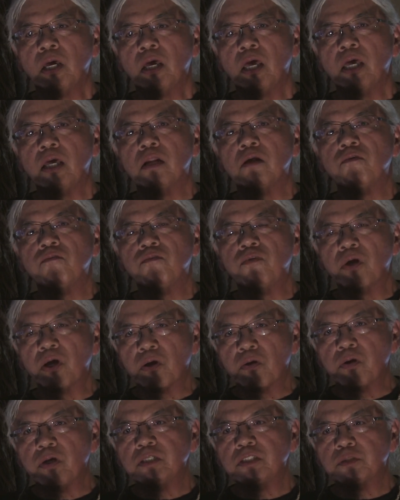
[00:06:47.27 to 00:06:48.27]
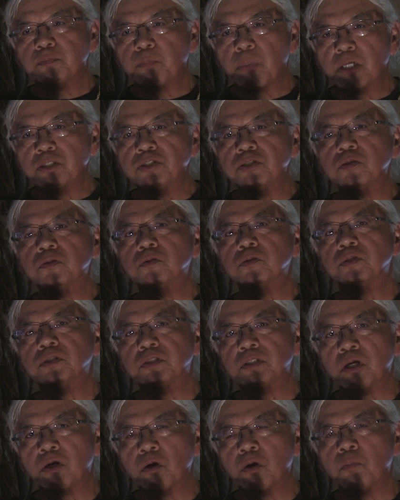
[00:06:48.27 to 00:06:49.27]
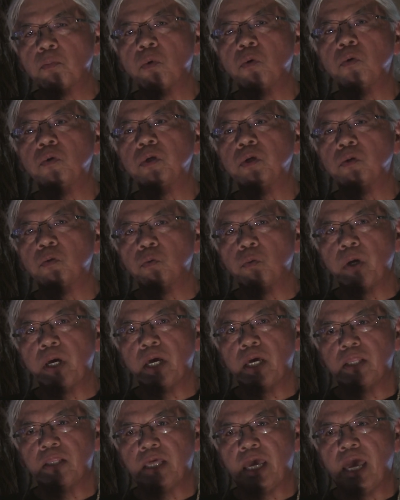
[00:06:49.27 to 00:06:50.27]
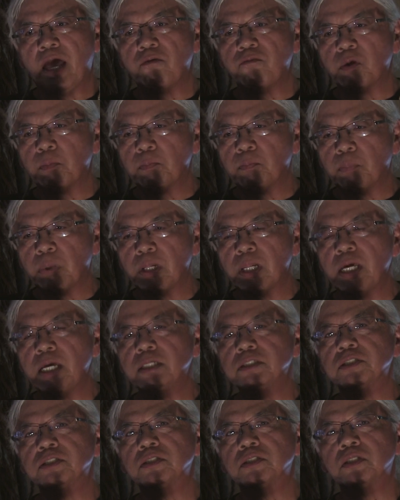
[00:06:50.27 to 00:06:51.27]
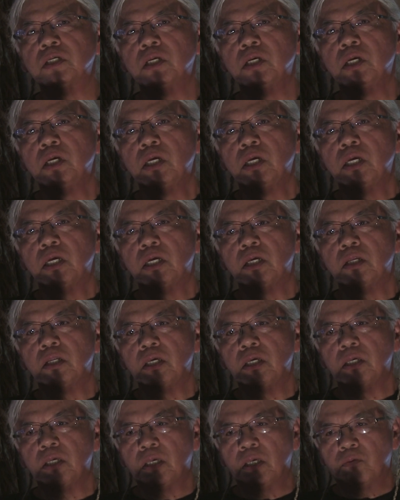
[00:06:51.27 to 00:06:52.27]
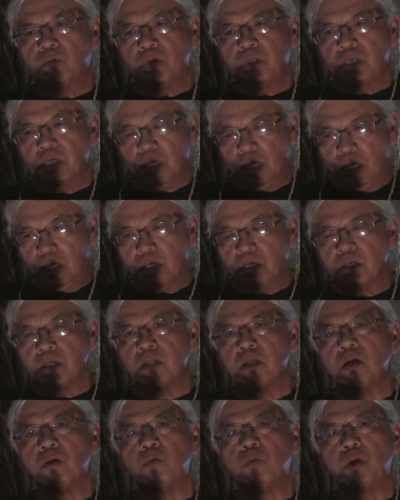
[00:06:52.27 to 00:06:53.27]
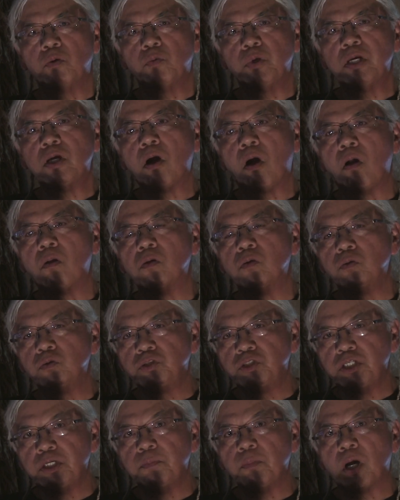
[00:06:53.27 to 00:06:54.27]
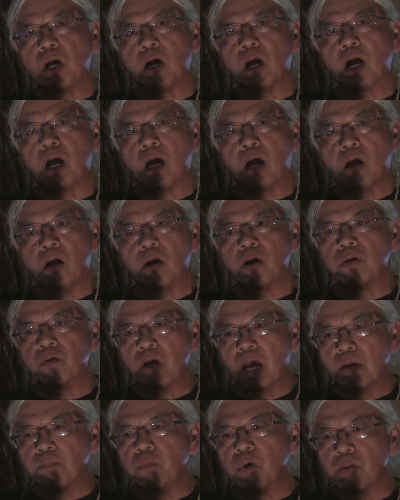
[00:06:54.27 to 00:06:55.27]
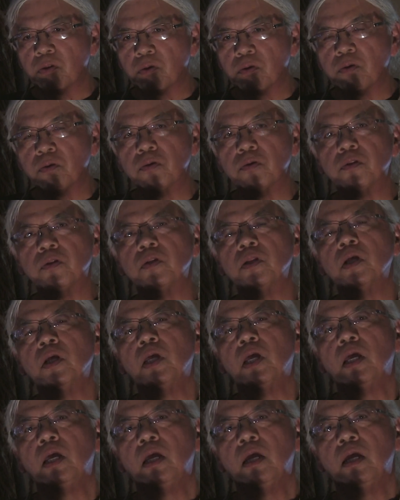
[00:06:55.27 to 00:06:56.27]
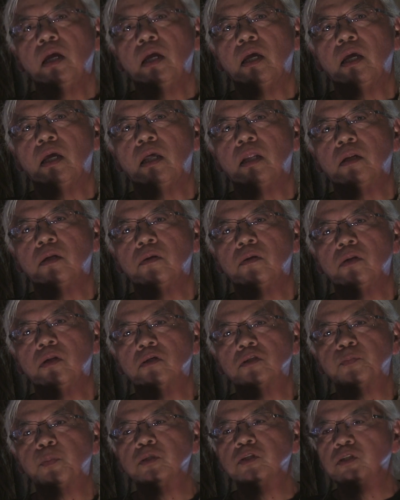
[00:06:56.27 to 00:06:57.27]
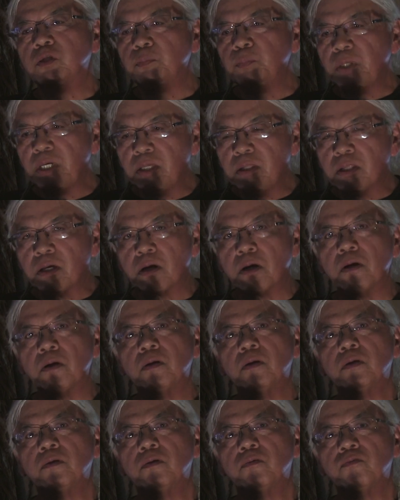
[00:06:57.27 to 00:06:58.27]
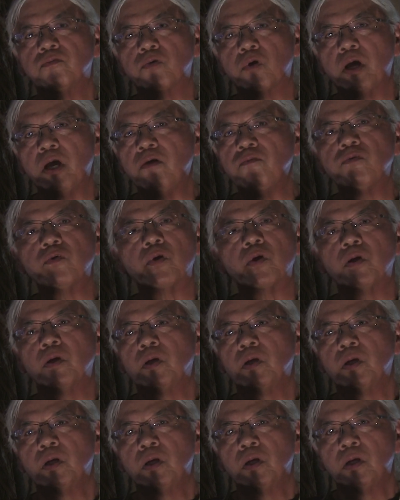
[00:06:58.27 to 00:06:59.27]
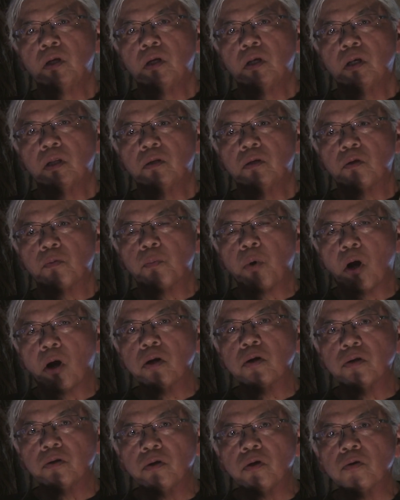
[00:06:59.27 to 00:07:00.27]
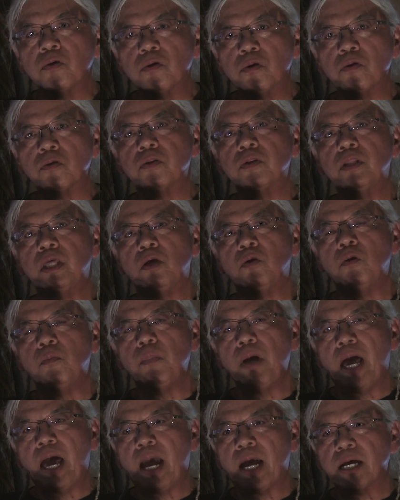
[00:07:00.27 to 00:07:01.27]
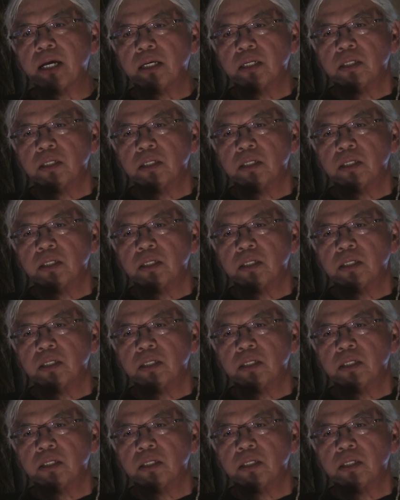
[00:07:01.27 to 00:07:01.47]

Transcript: in a very special ceremonial way. They have been placed within what we call Unchimaka, our grandmother earth. And they're supposed to be there forever. They're part of the earth. They go back